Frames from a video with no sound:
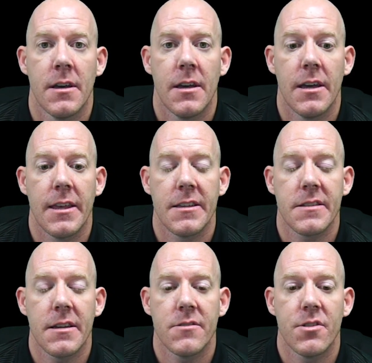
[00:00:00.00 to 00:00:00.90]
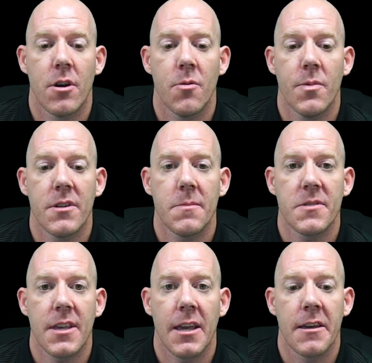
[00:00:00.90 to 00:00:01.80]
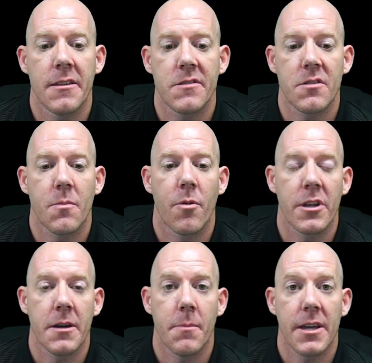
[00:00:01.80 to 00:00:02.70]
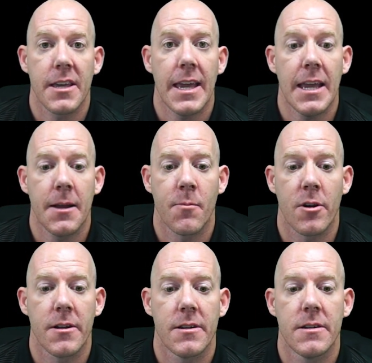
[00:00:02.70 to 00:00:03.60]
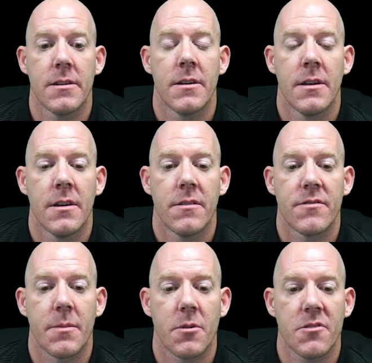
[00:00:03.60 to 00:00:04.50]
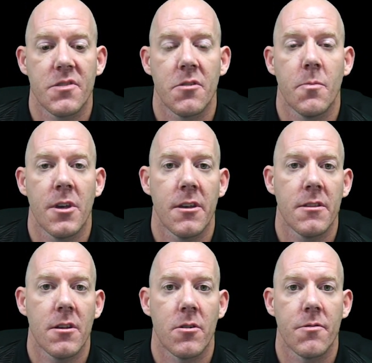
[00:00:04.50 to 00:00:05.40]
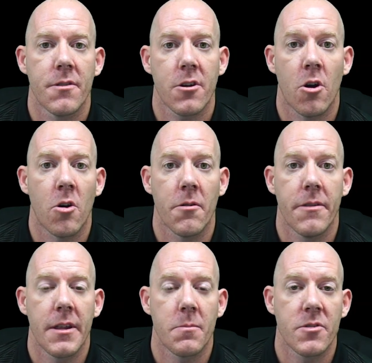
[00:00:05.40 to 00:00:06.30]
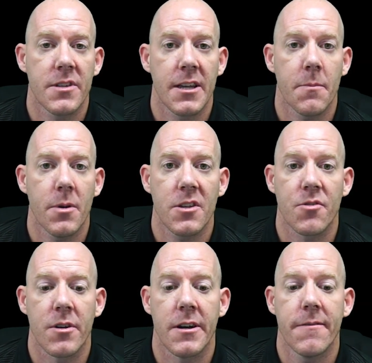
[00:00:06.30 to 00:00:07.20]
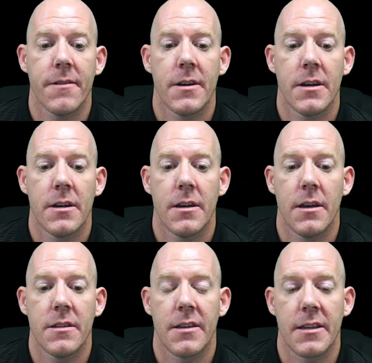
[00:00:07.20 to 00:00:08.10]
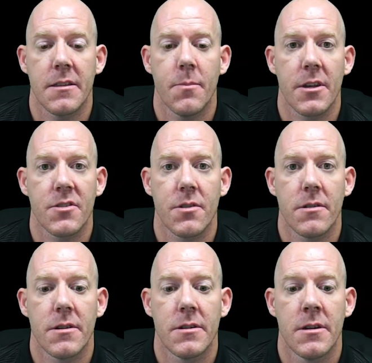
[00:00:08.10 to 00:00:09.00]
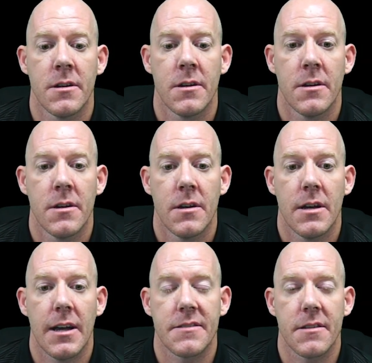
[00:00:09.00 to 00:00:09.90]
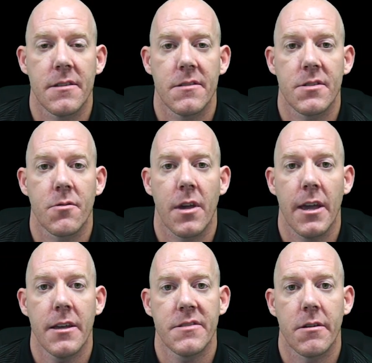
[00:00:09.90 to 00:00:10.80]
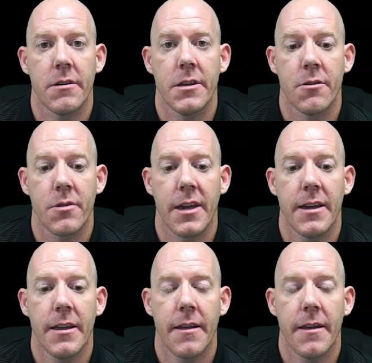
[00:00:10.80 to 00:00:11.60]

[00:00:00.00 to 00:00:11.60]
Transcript: And as I open up Scan, it's going to bring up my camera. So I'm going to zoom in on the card that I'm going to take a picture of. Take the picture. I see that it's okay, so I'll hit OK.